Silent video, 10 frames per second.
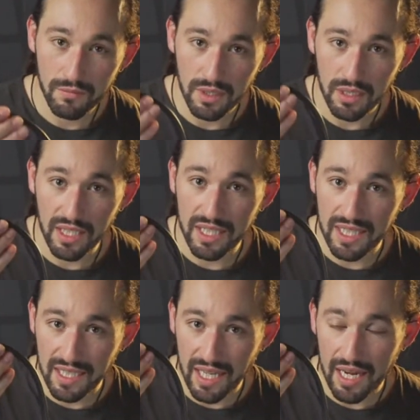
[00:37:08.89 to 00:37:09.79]
Look at the
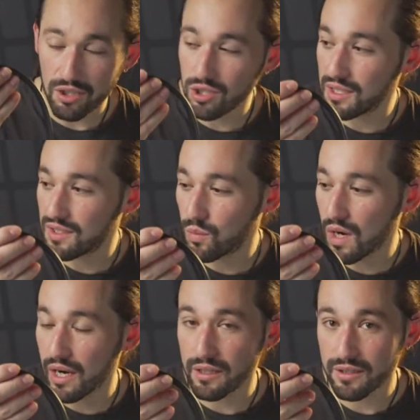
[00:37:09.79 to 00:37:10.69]
gauge on these
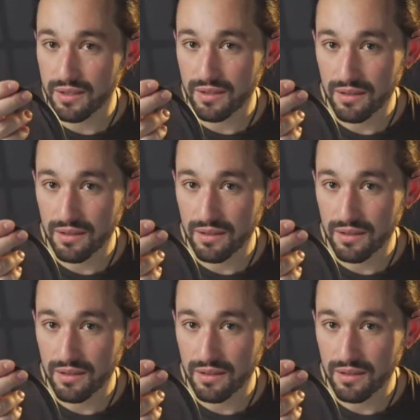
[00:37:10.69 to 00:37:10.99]
wires.